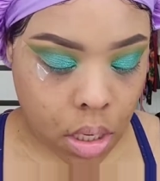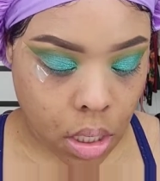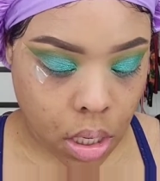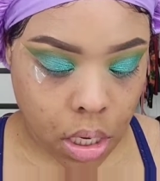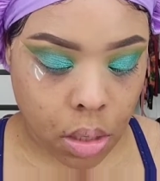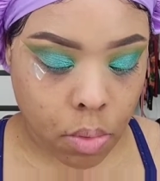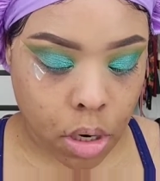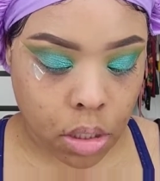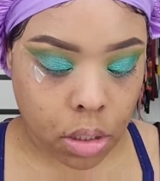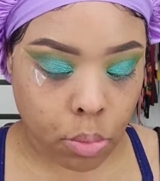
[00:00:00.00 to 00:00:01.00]
I kind of
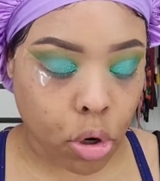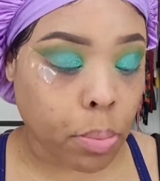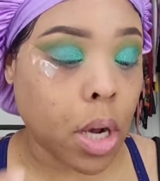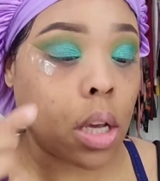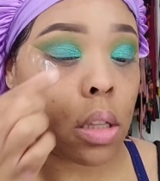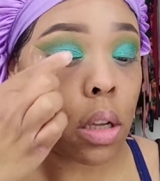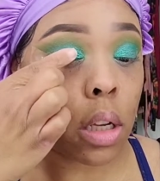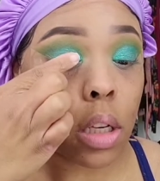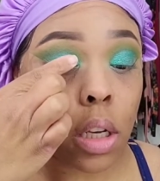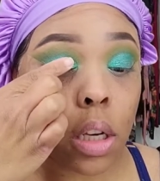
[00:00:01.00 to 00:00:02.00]
want some more
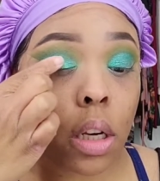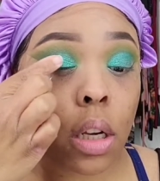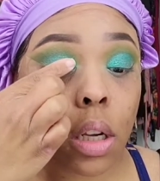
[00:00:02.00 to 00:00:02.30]
Python here.